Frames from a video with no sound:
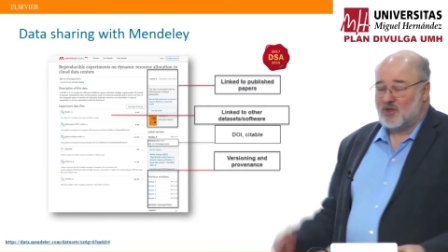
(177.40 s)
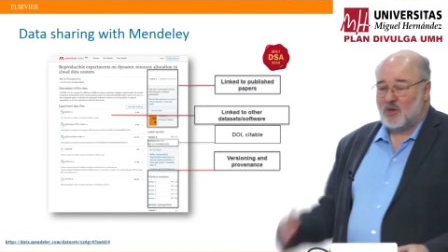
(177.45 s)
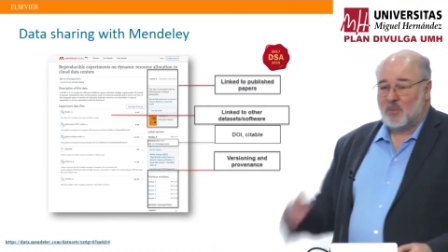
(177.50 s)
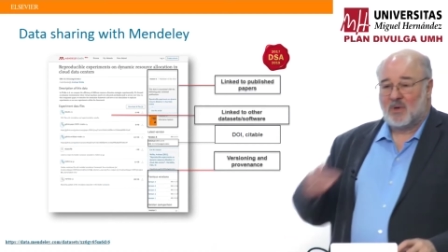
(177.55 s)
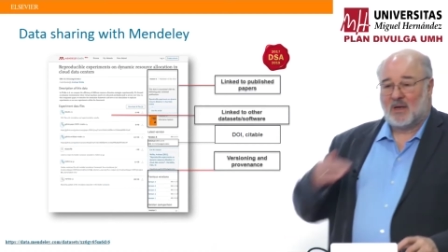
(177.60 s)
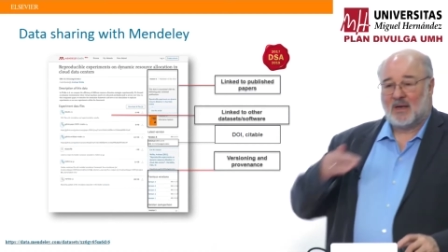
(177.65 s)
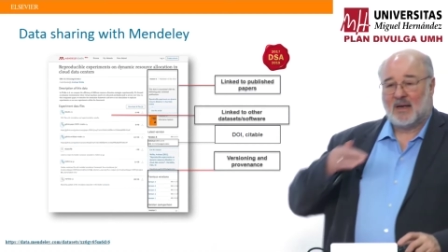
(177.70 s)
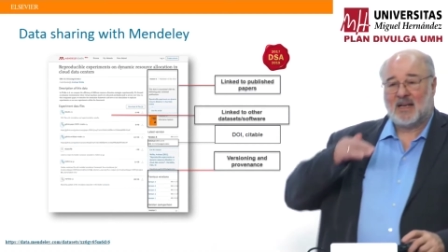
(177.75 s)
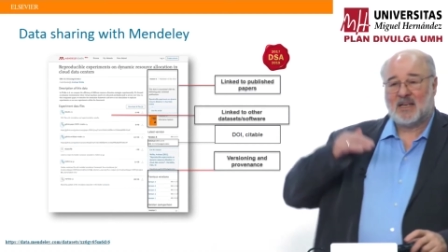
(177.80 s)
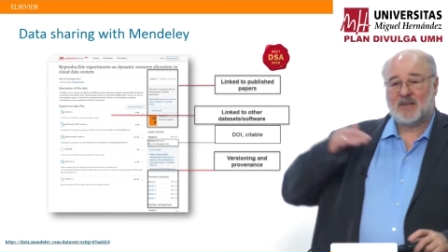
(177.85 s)
you've
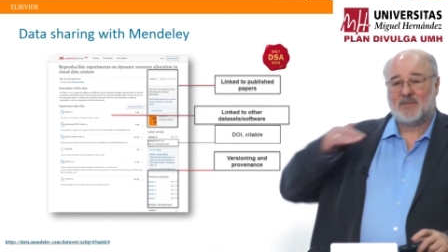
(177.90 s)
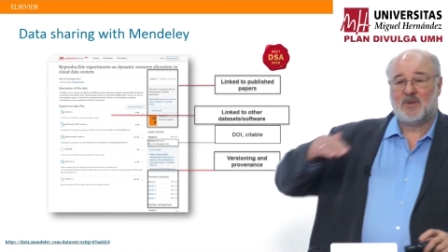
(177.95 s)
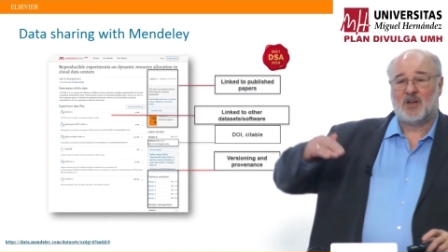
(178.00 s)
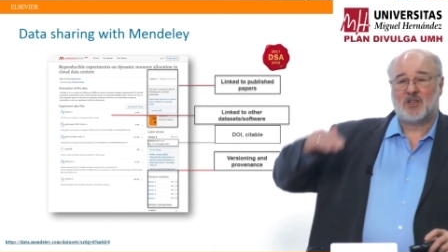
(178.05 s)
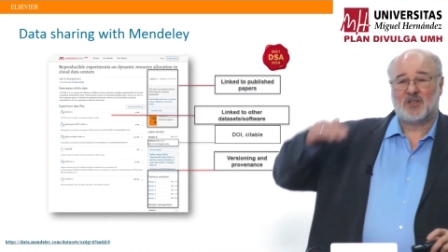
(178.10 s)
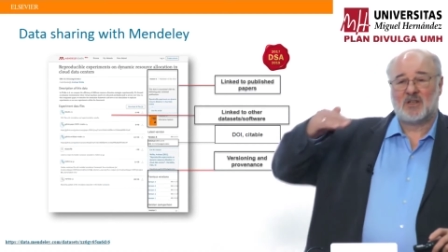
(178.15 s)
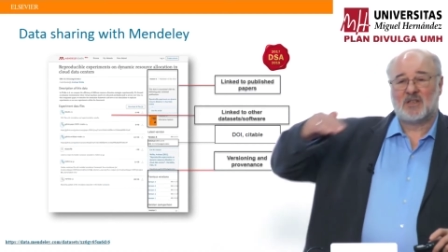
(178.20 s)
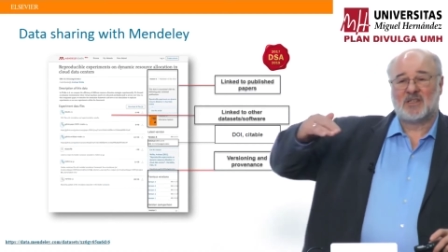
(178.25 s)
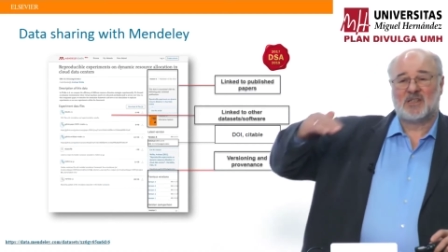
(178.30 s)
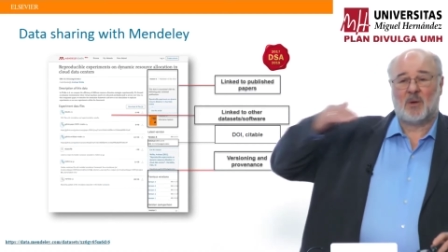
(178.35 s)
got a later
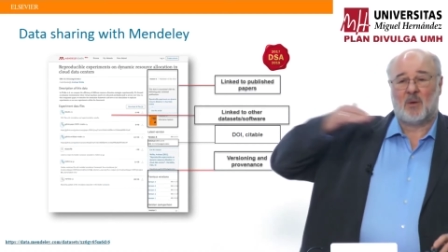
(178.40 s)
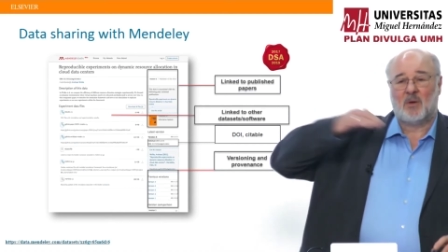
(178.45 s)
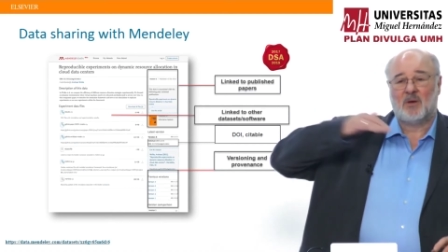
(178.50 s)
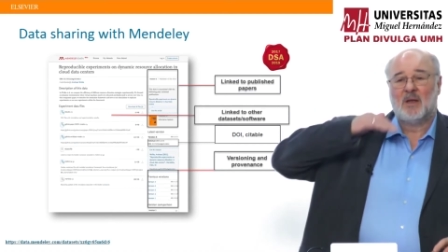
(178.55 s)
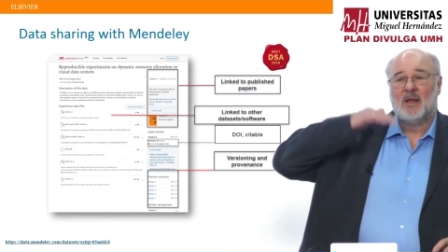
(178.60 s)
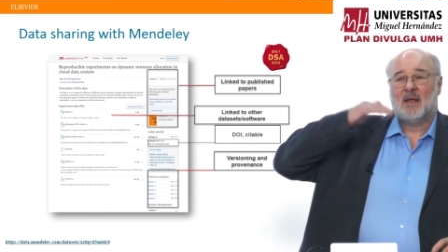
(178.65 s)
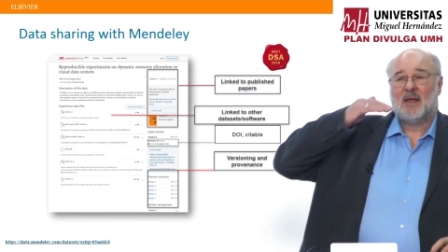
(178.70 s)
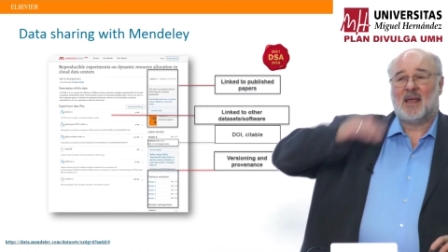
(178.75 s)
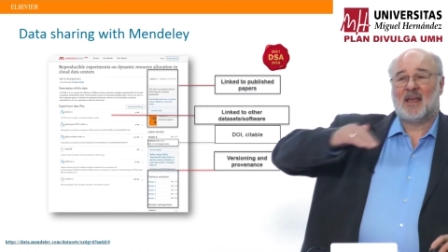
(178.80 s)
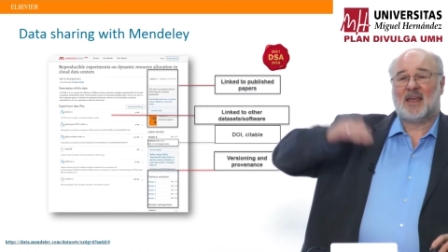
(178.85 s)
version and so on,
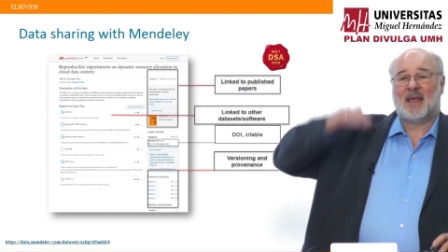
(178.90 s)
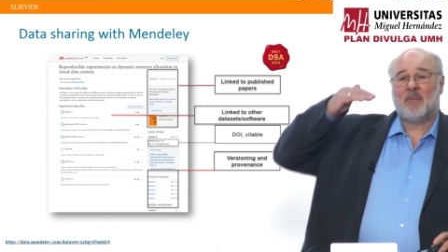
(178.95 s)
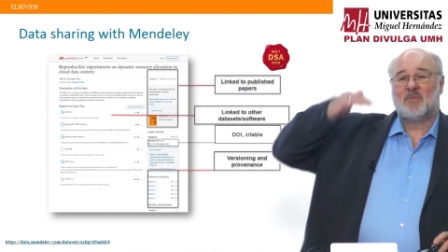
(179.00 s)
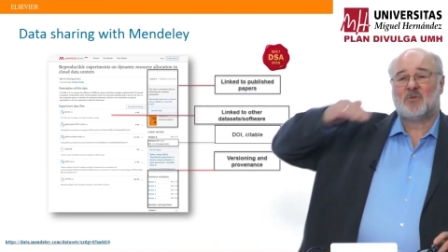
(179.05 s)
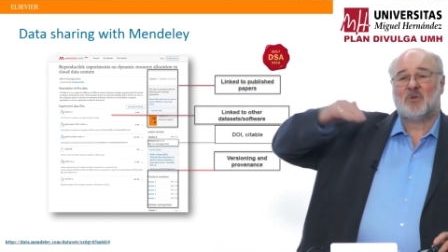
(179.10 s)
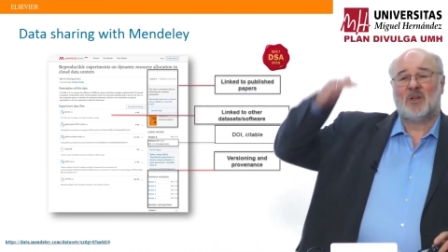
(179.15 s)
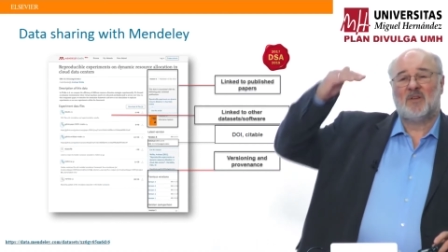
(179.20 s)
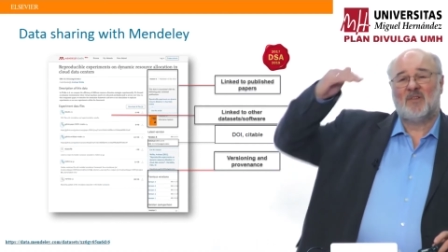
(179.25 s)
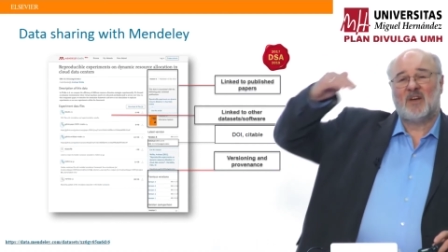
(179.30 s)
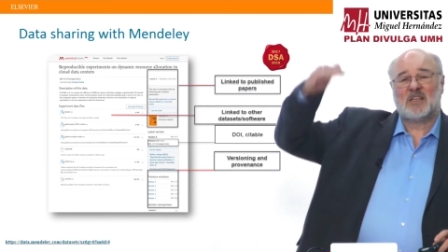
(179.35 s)
it keeps
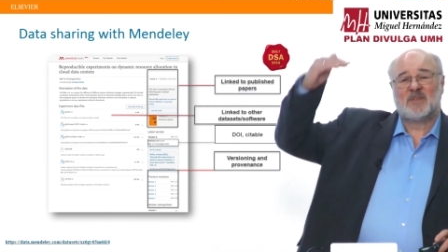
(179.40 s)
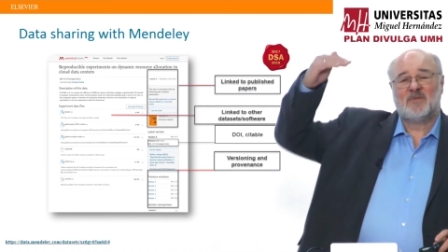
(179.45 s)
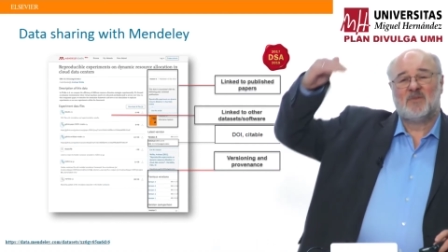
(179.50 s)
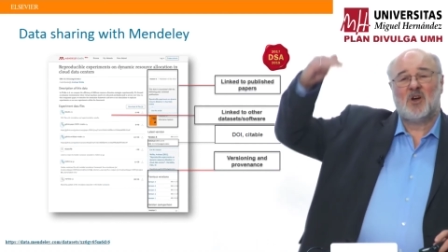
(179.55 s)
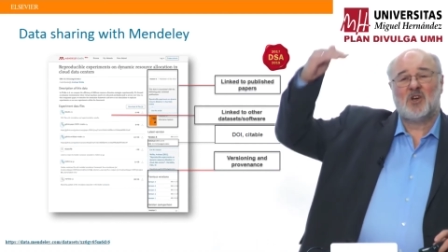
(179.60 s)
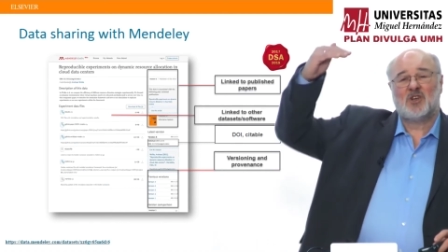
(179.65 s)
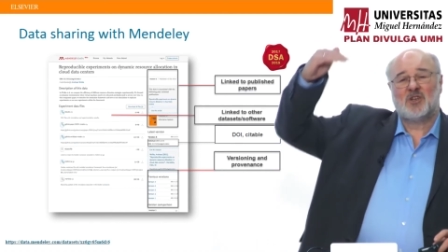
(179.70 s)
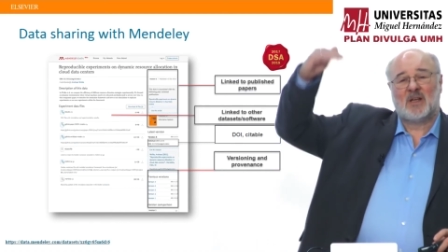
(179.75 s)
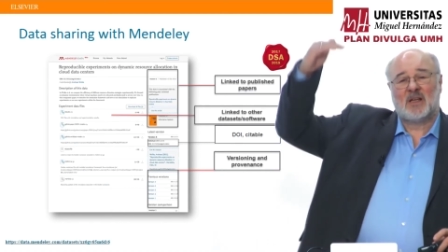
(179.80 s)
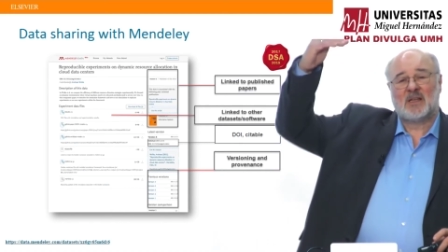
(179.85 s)
all the various
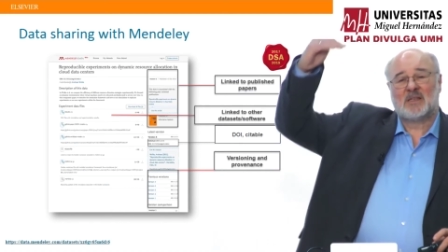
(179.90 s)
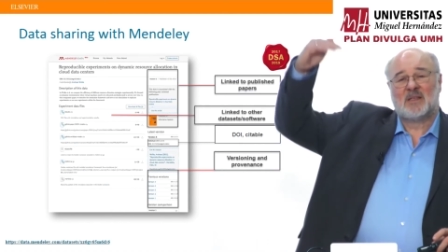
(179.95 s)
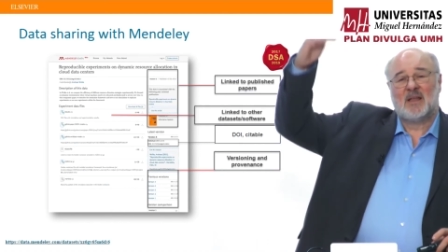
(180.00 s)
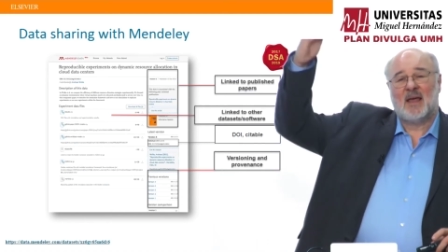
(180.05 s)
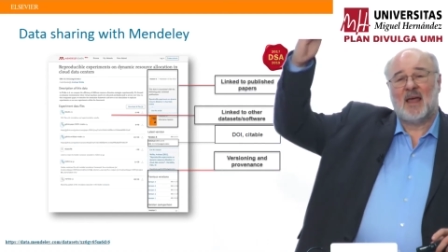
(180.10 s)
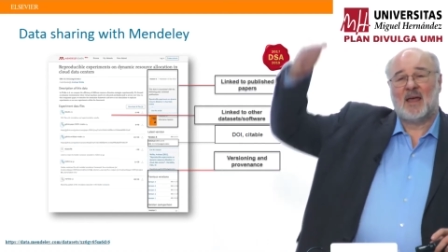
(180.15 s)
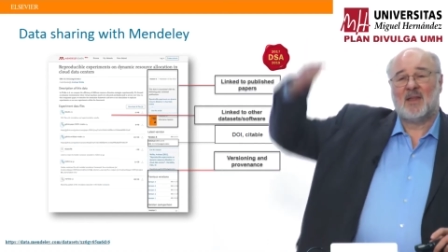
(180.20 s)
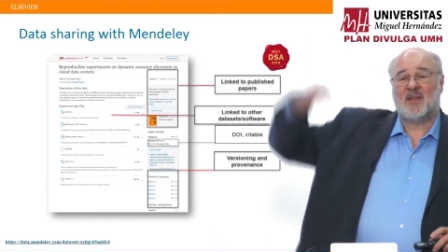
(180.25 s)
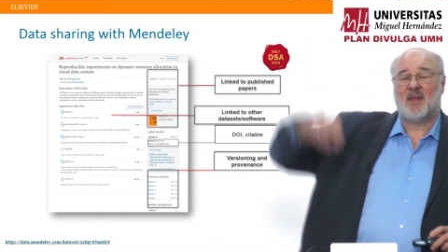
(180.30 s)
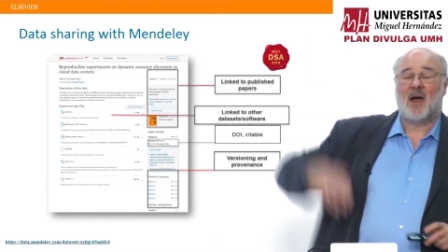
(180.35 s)
versionings
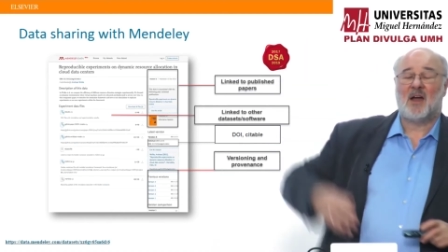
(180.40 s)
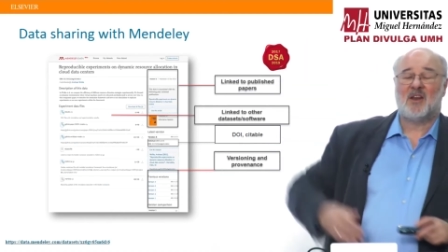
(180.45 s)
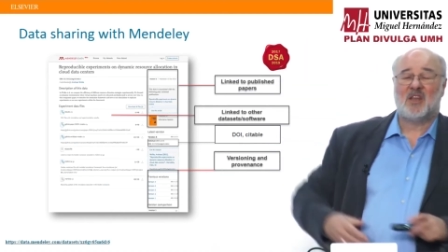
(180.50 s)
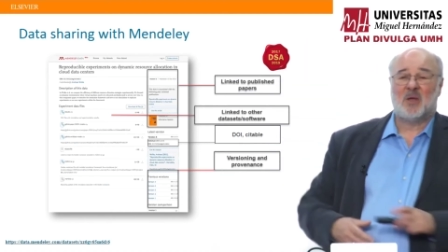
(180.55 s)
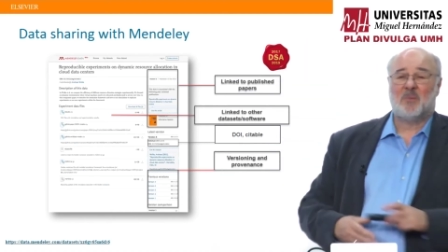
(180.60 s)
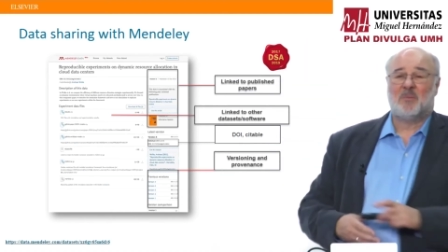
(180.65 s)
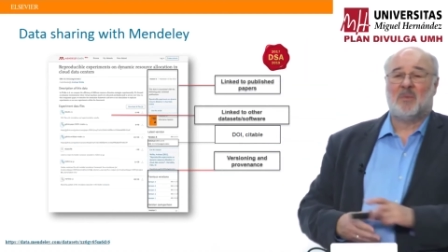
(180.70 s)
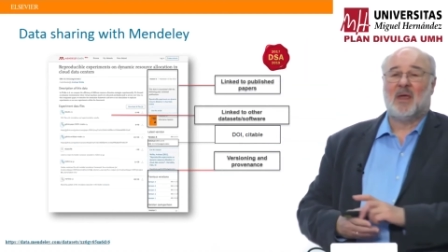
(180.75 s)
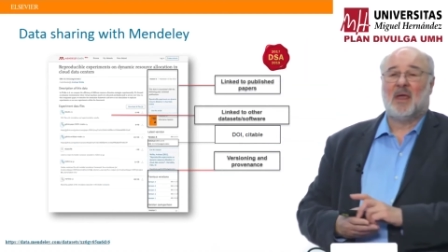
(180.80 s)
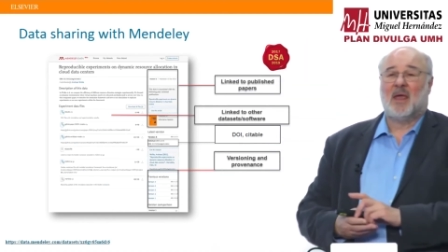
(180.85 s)
there, the
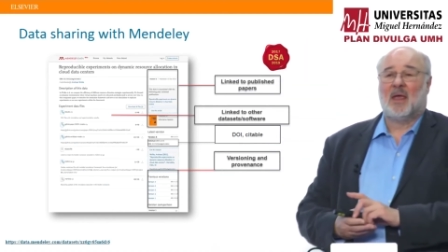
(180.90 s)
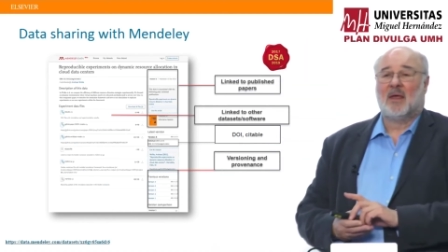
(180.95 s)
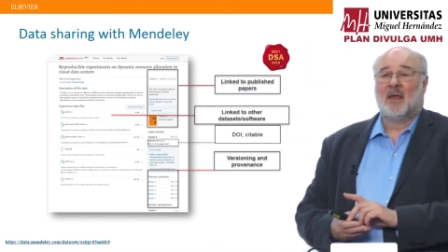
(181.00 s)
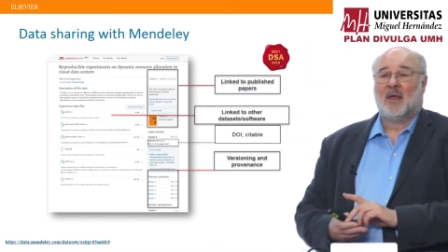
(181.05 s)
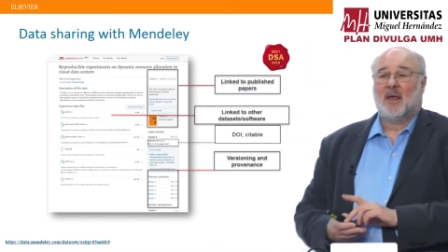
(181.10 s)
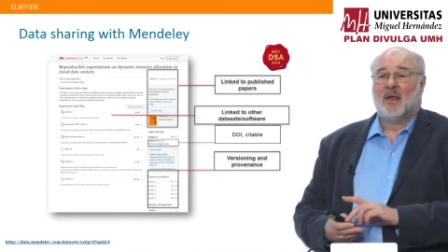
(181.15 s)
idea being